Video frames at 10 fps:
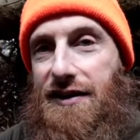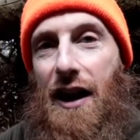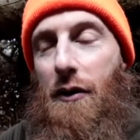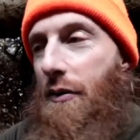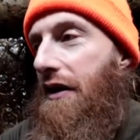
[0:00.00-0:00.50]

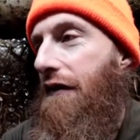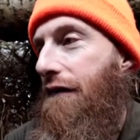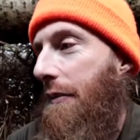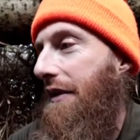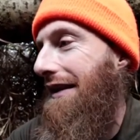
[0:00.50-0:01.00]
because that would
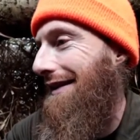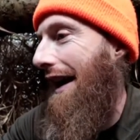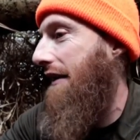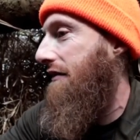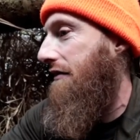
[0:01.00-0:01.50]
be a flipping
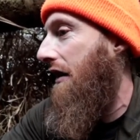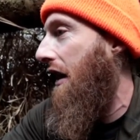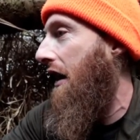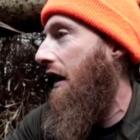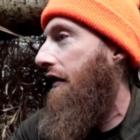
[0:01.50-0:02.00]

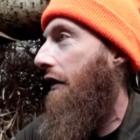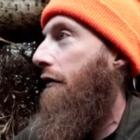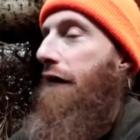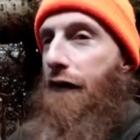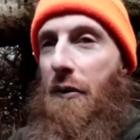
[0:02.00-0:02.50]
disaster,
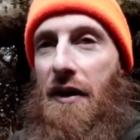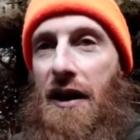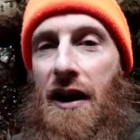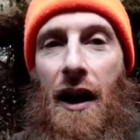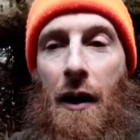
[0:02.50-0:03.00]
not only for
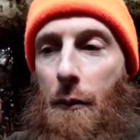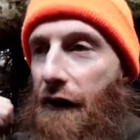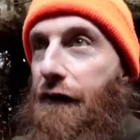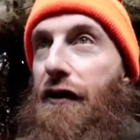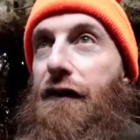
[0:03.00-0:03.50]
me,
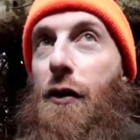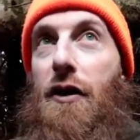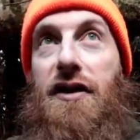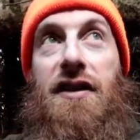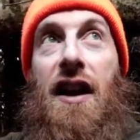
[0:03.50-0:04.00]
but for the
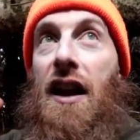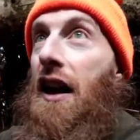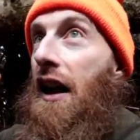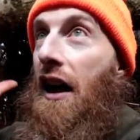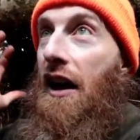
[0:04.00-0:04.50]
forest.
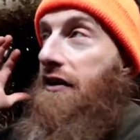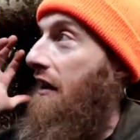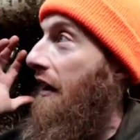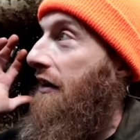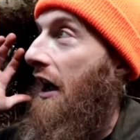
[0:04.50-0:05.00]

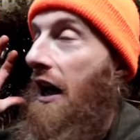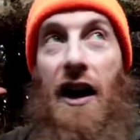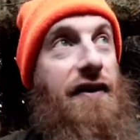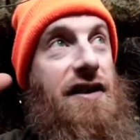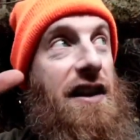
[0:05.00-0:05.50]
As you guys
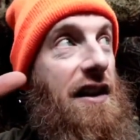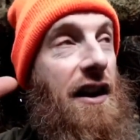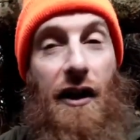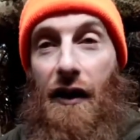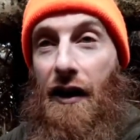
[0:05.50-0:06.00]
have
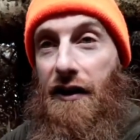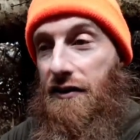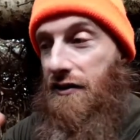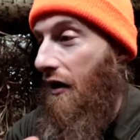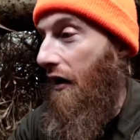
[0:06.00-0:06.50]
seen
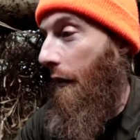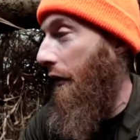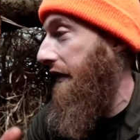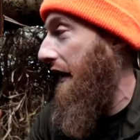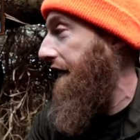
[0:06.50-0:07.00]
around here, it's
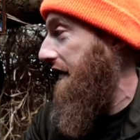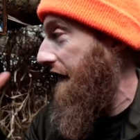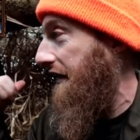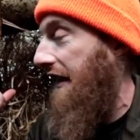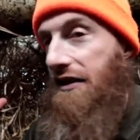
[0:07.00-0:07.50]
all
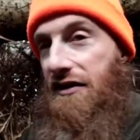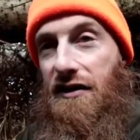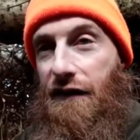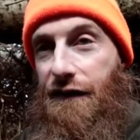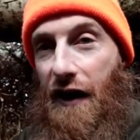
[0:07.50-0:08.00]
blowdowns. This
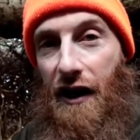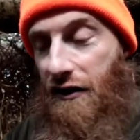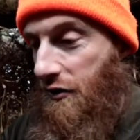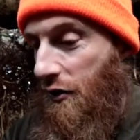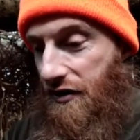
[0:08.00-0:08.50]
catches on
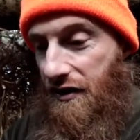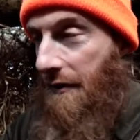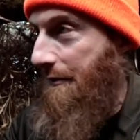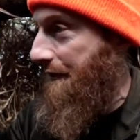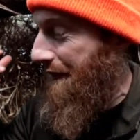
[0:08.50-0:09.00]
fire, it
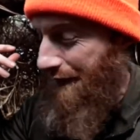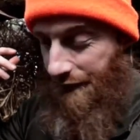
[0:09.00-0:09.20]
torches up.